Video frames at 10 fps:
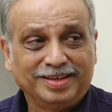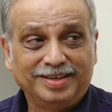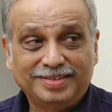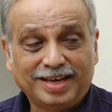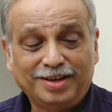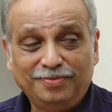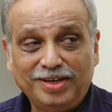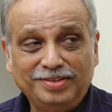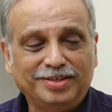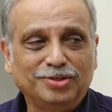In
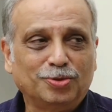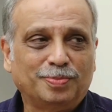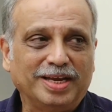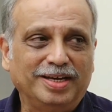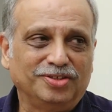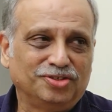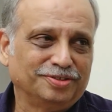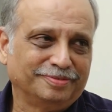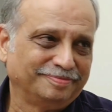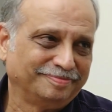sacrifice, there is no mileage.
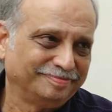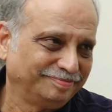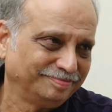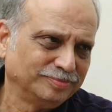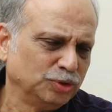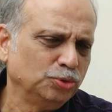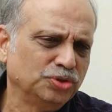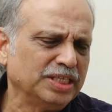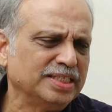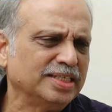You
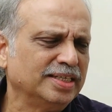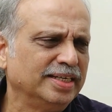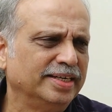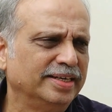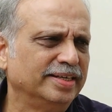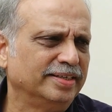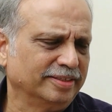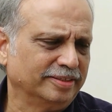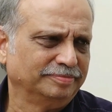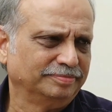just did it.
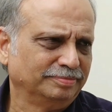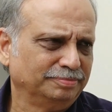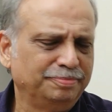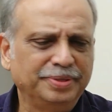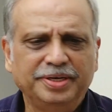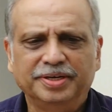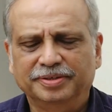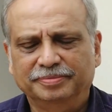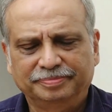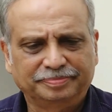Period.
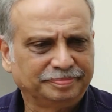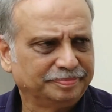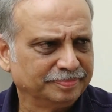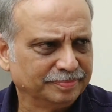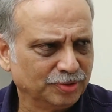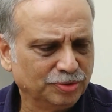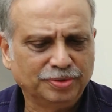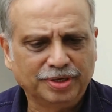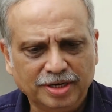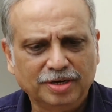You
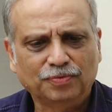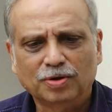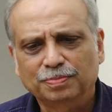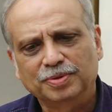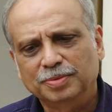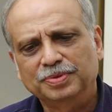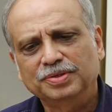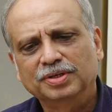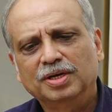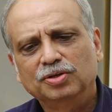did it for a
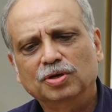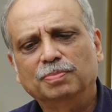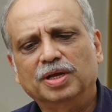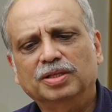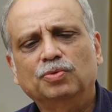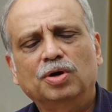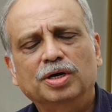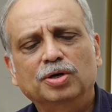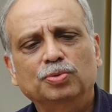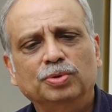purpose. Your brother
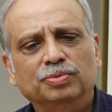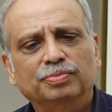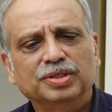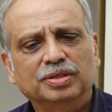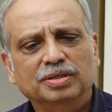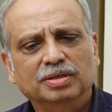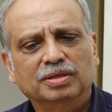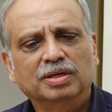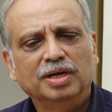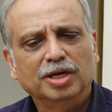wanted to be
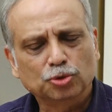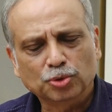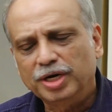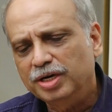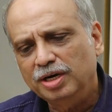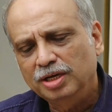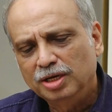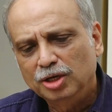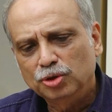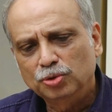educated.
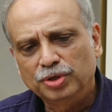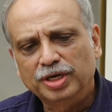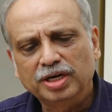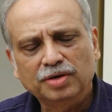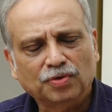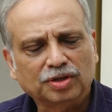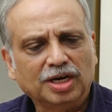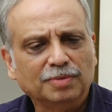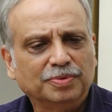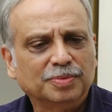You did it for
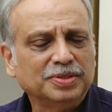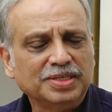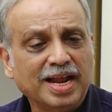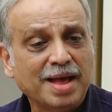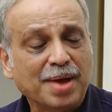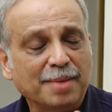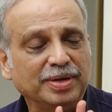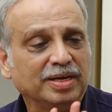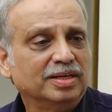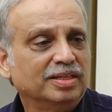that purpose and I am
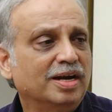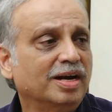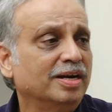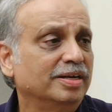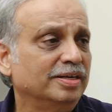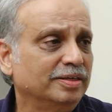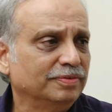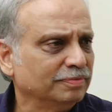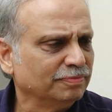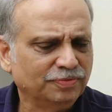happy that I did it.
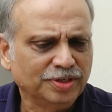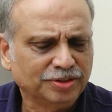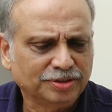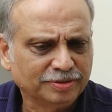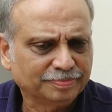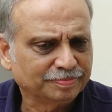Finished.